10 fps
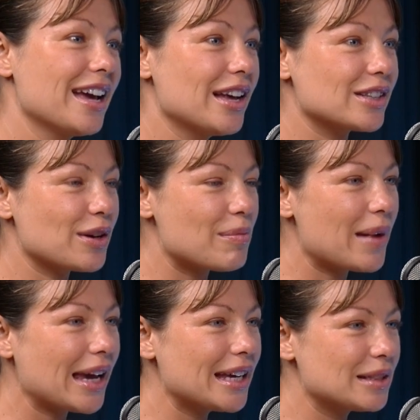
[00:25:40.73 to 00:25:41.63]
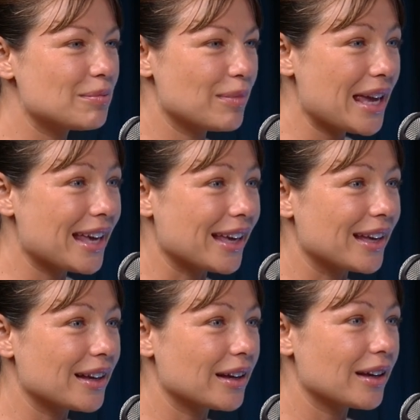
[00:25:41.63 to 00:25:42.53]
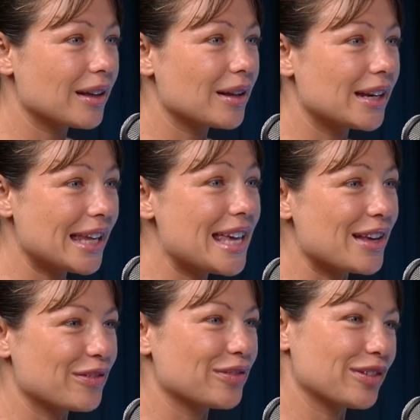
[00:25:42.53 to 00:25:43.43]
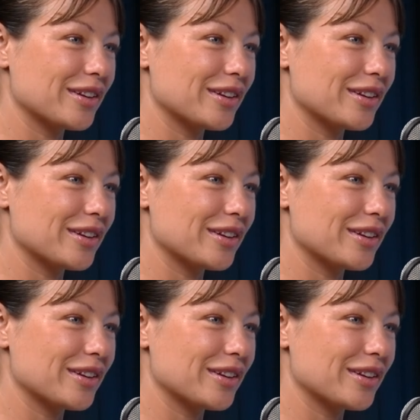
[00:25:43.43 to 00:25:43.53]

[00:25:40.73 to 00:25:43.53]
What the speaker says: So it made me leave